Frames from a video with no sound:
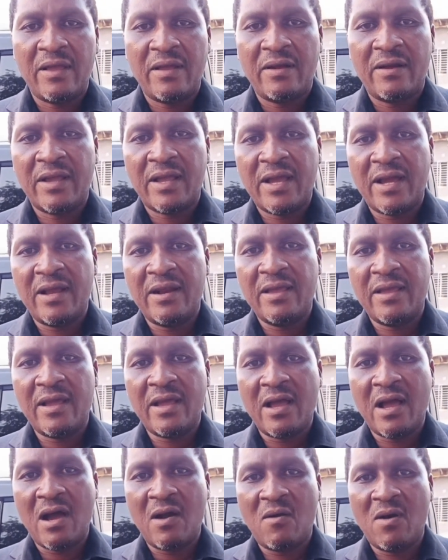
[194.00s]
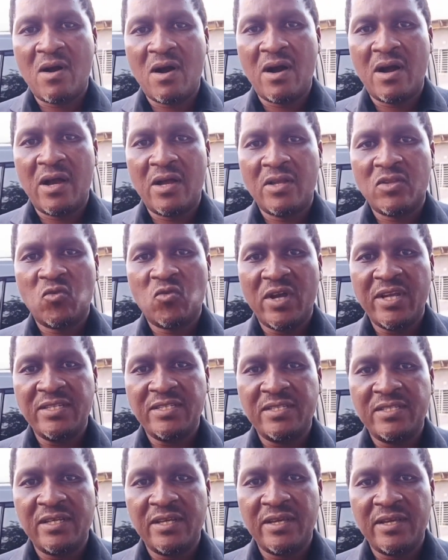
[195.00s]
regarding our
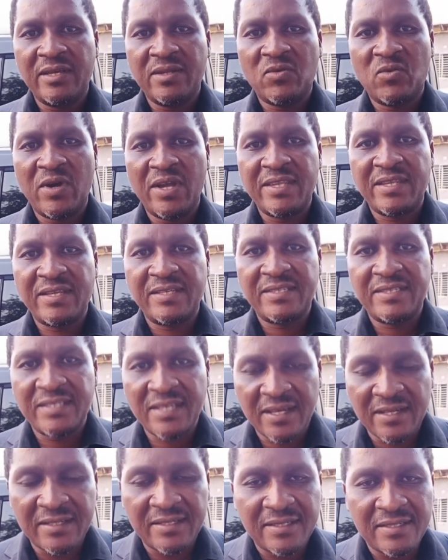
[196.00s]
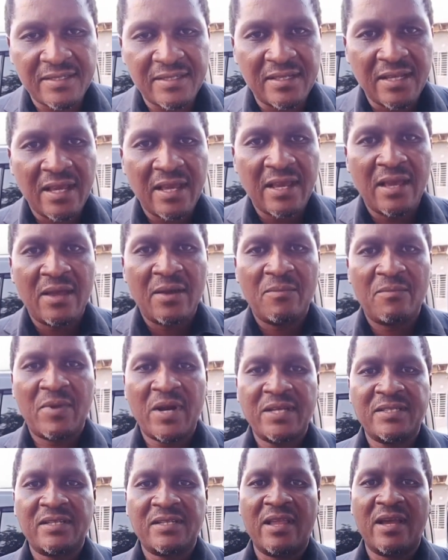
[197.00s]
2026
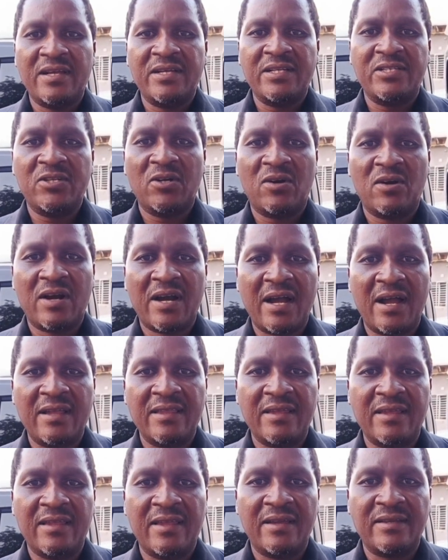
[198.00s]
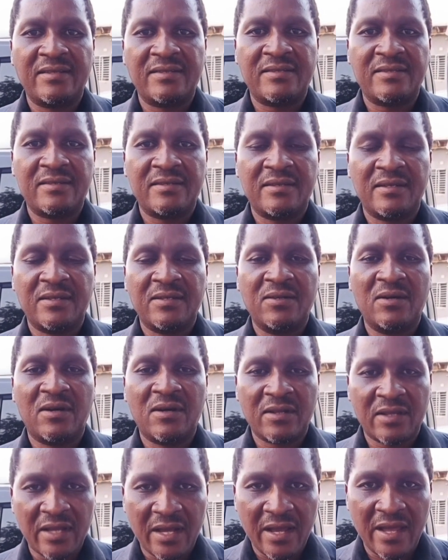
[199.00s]
presidential candidate,
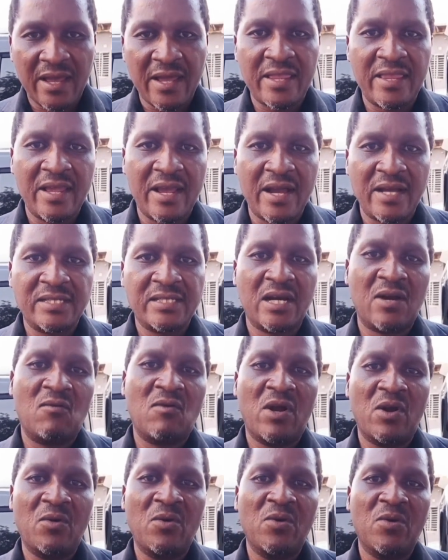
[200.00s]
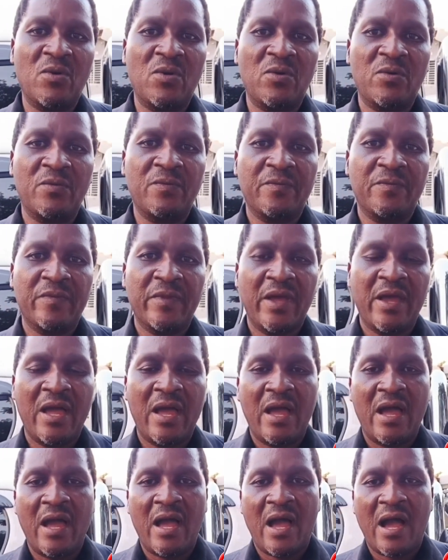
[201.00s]
Dr. Edgar Lungu.
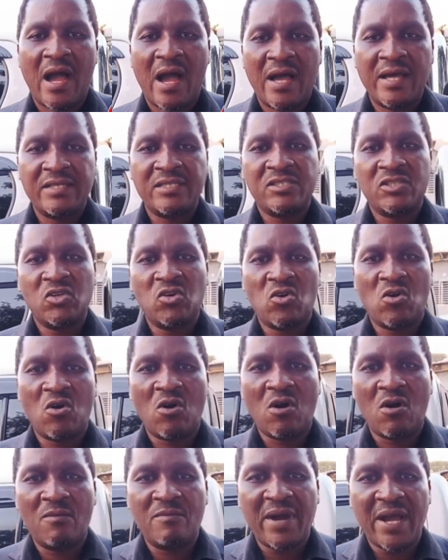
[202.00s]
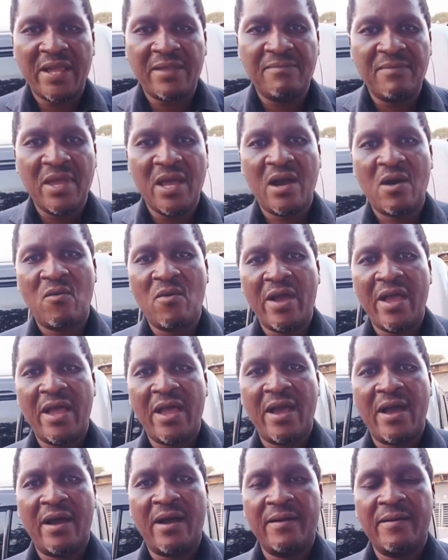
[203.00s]
As you all might be
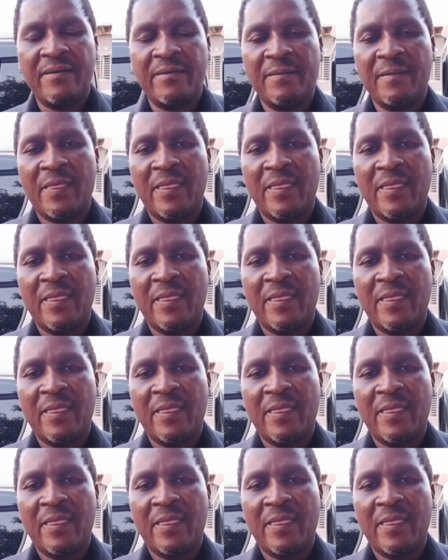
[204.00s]
aware,